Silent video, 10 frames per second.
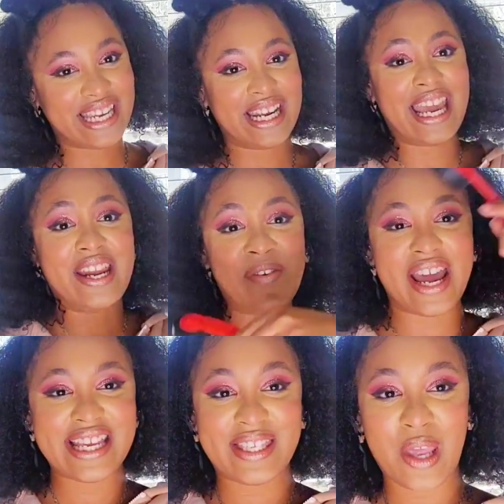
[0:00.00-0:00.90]
kidding.
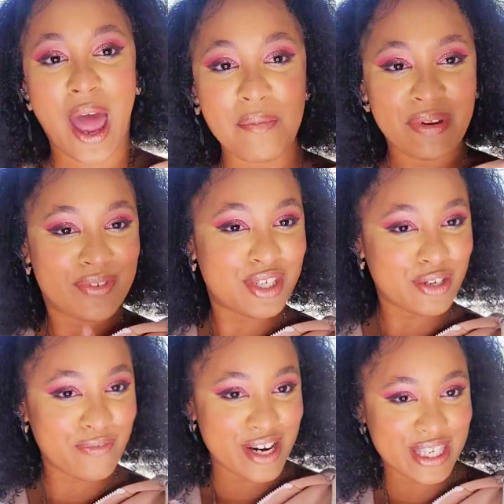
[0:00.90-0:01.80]
Anyways, if this is
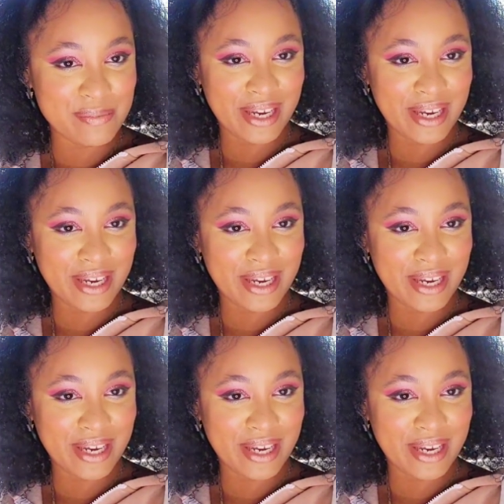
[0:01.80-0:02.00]
your first time